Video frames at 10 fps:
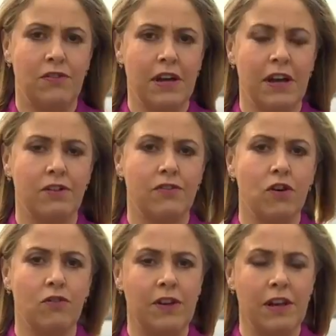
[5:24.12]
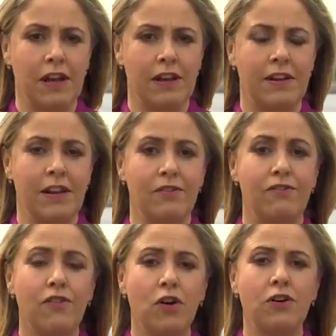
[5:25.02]
who have died of COVID-19,
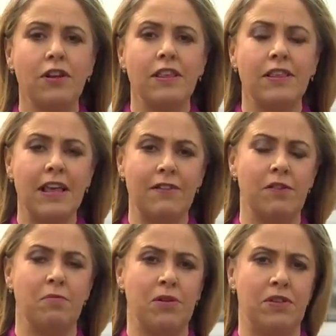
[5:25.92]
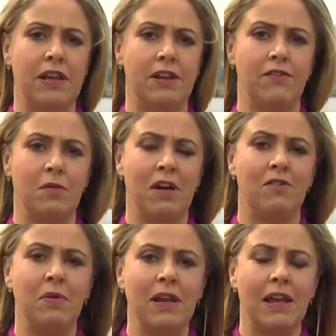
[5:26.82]
47% of them
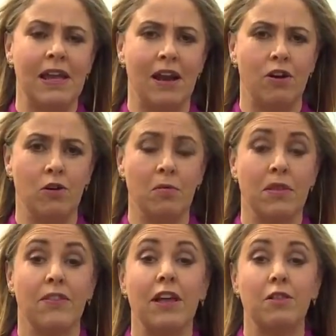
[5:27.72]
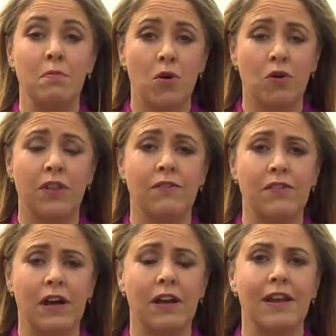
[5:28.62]
have been in care homes. That's more than
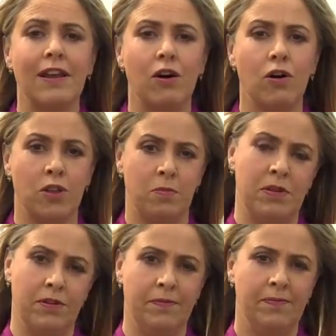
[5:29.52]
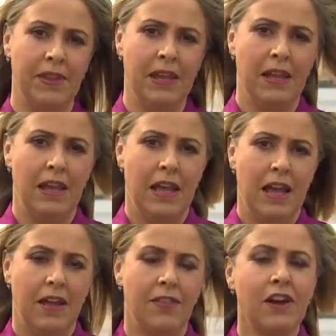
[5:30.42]
have died in hospital.
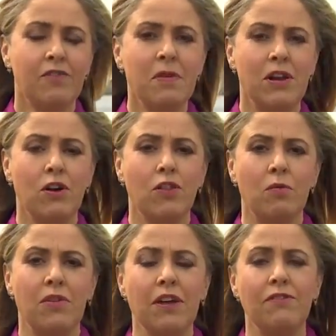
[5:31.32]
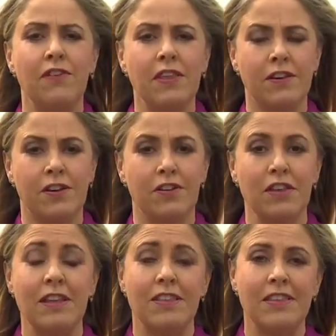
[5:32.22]
And the government know that without
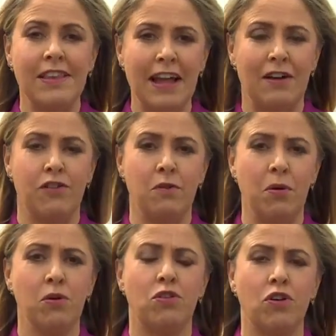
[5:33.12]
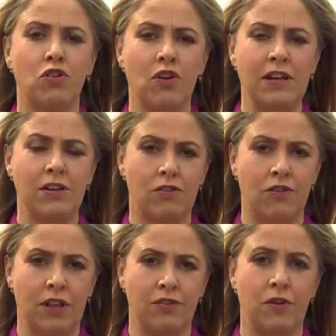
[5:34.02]
visitors, it's staff who pose the greatest
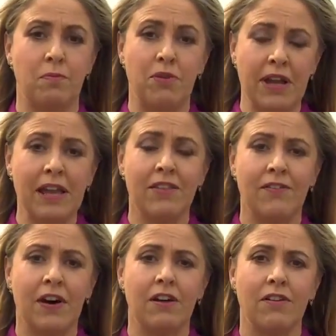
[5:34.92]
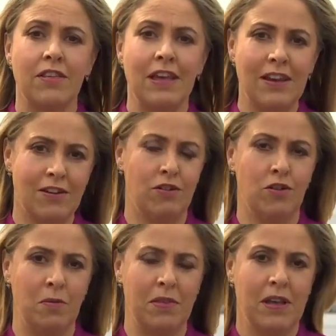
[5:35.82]
risk for bringing the virus into
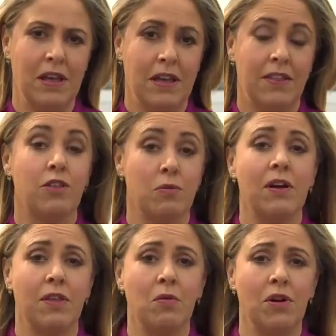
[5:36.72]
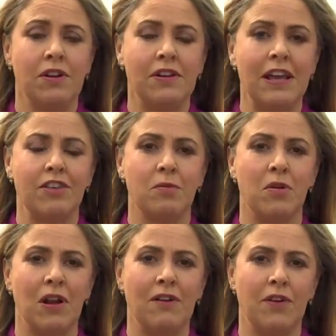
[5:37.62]
homes. That's why they want to test them
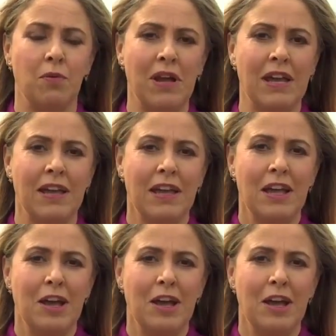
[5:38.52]
all every week.